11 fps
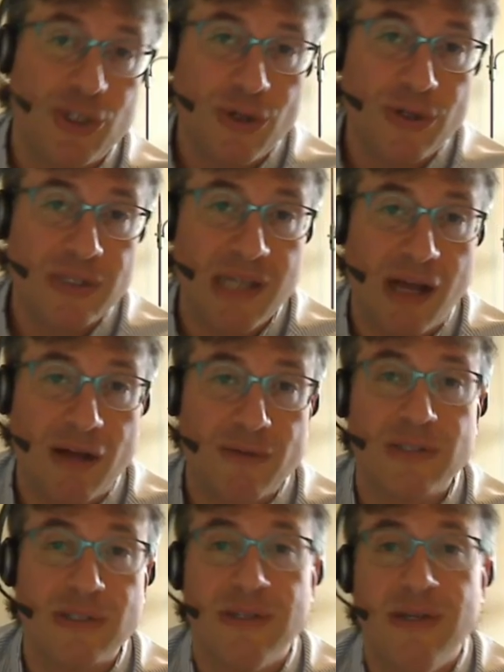
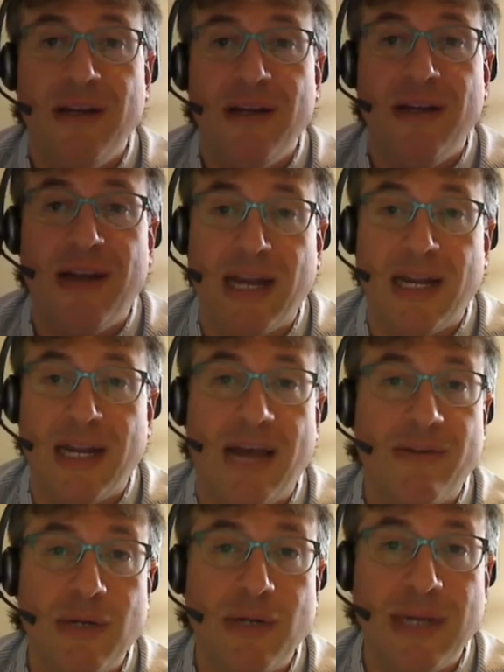yourselves, and have a
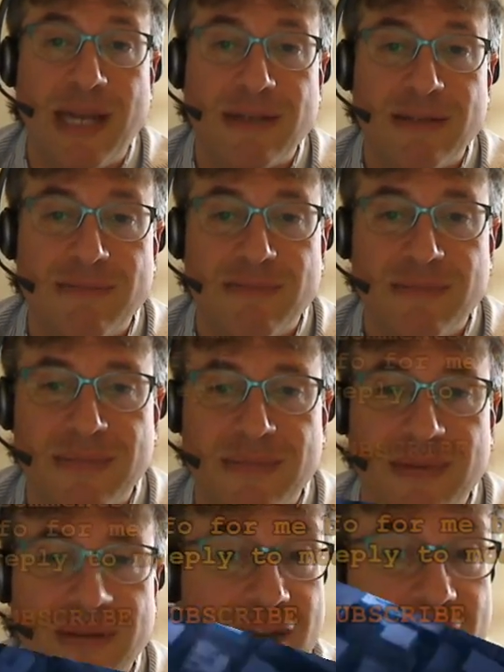great weekend. Ciao